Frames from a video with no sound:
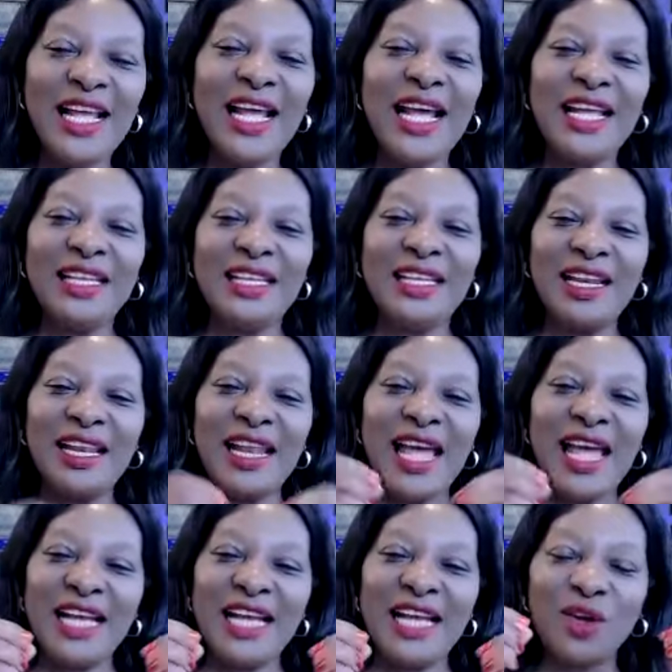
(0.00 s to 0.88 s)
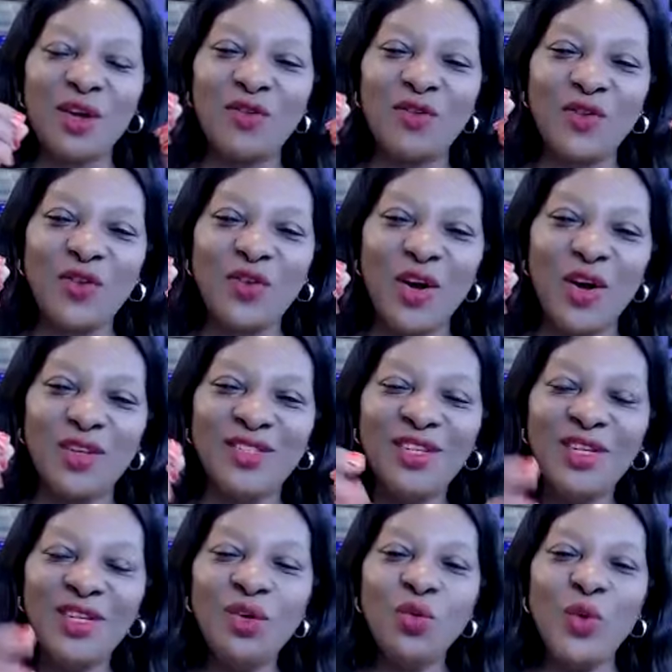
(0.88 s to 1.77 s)
and the light of God
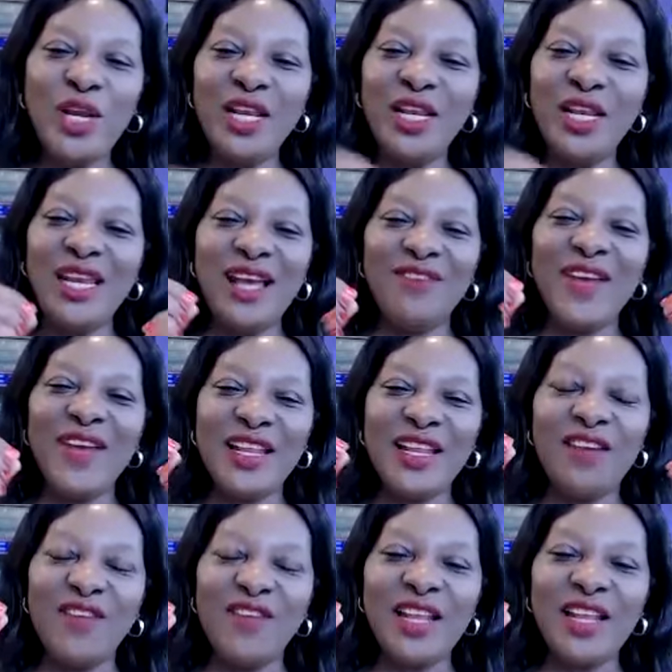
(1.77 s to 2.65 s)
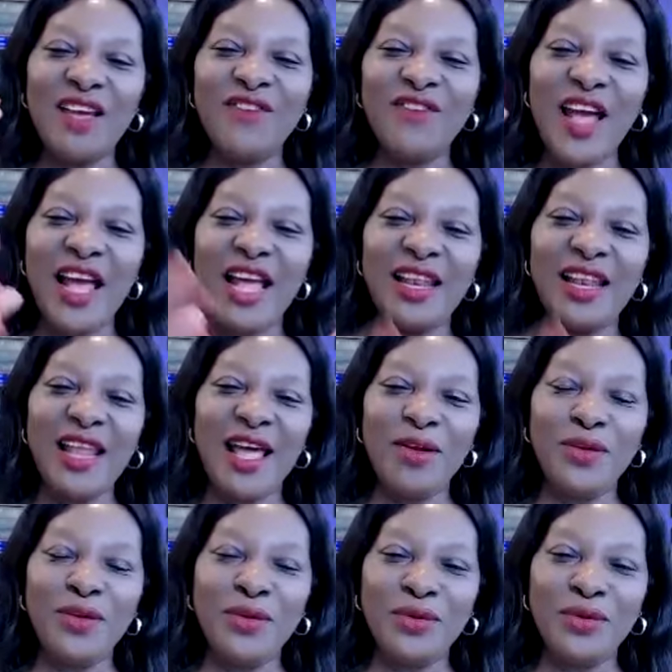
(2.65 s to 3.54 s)
will never, never, never
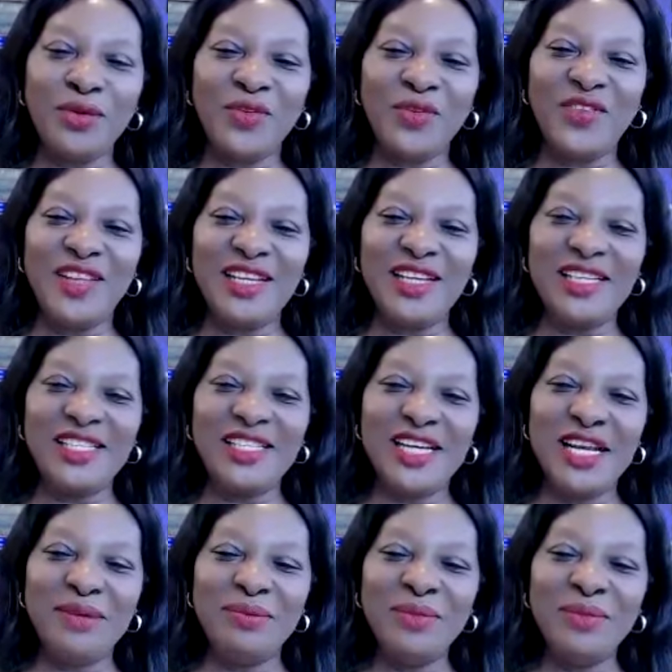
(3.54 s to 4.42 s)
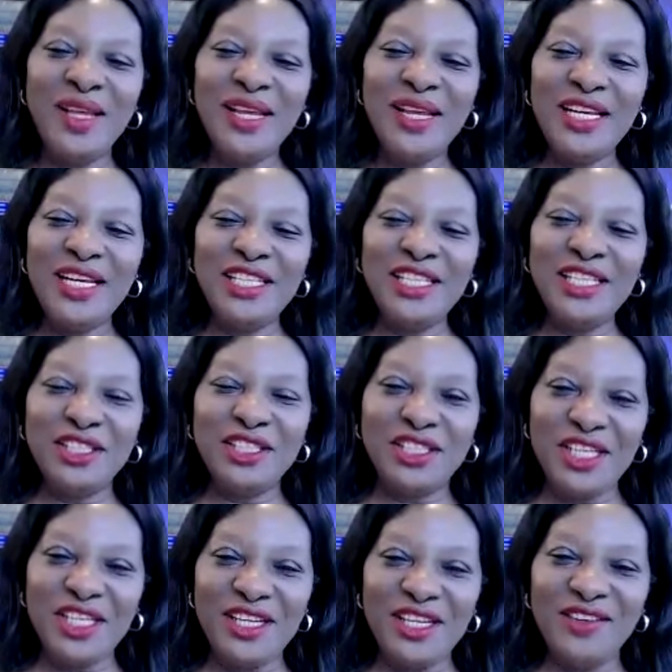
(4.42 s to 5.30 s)
allow you to see shame. In
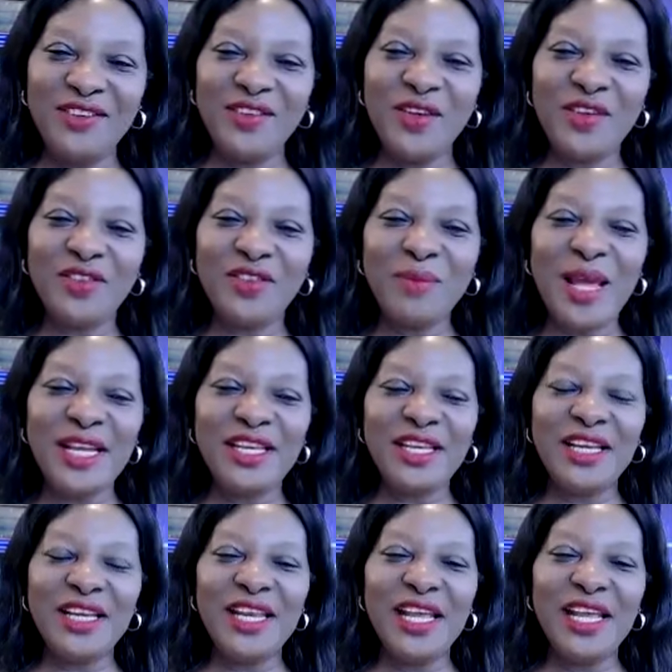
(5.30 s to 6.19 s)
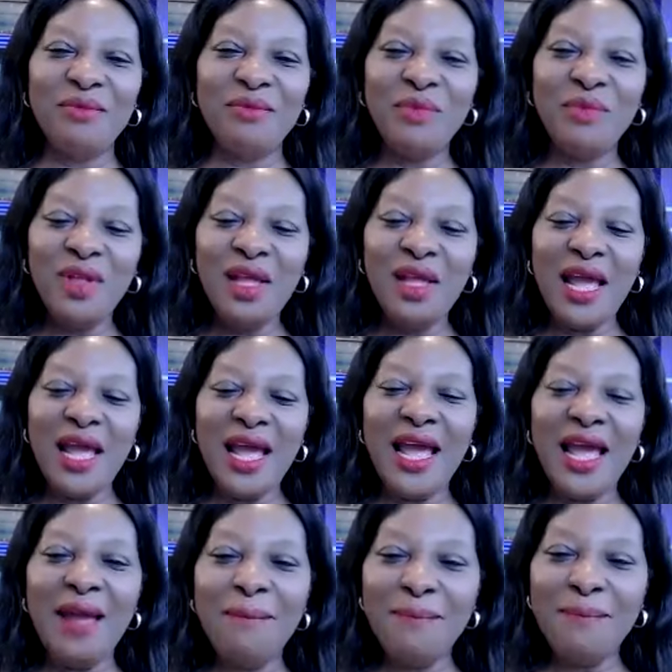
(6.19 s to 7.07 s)
Jesus' mighty name,
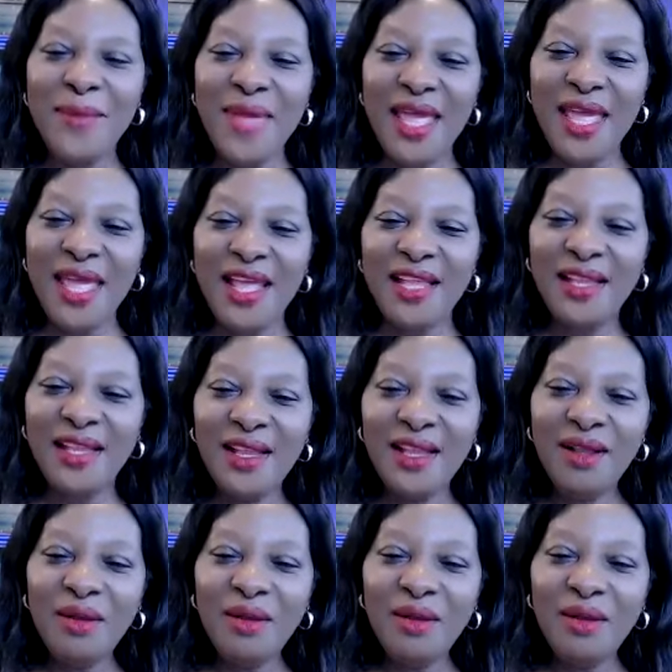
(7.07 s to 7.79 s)
amen.